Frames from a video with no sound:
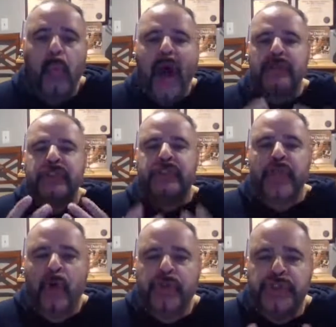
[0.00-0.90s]
while
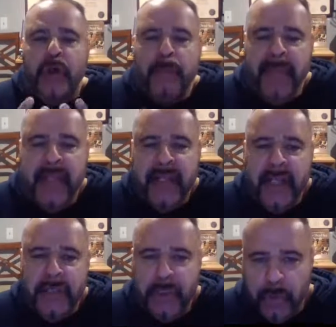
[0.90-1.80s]
social
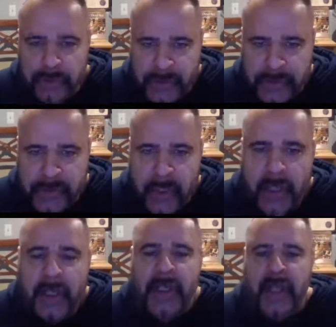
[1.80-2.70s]
media users
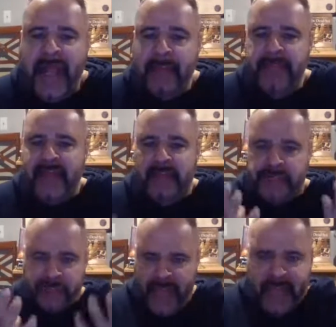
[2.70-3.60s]
claim that the
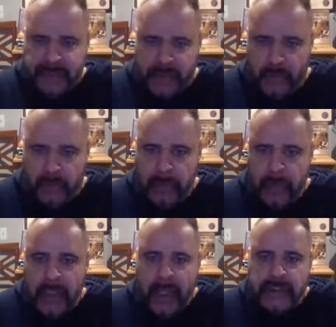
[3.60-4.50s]
statue
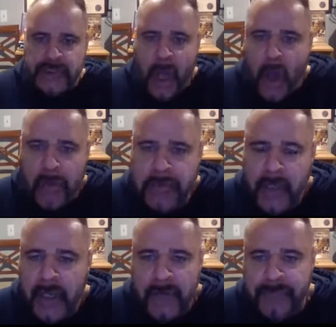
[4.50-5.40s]
installed
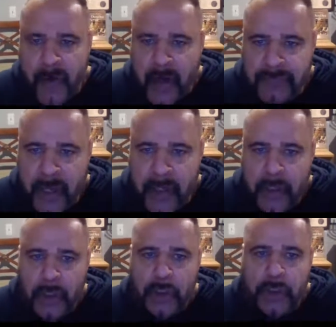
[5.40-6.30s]
in front of the